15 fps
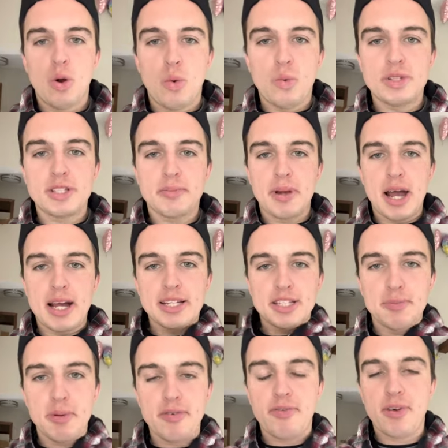What's up guys,
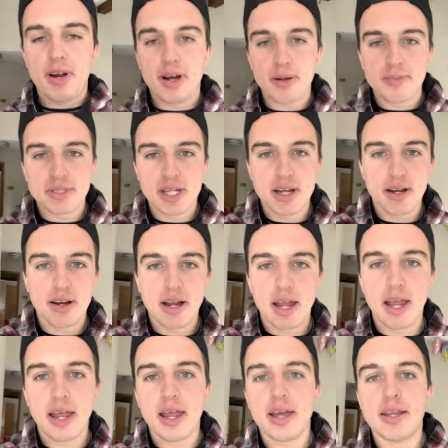Spin Firearms here,
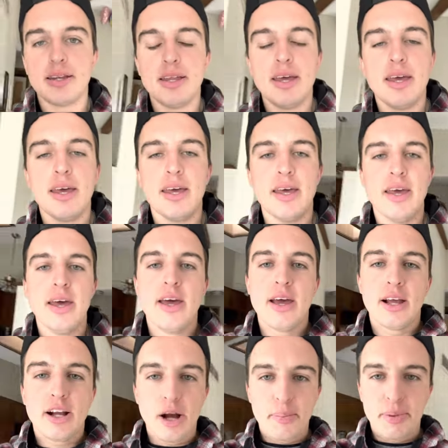and
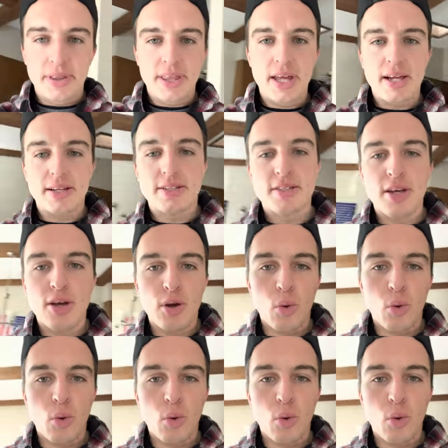a couple things.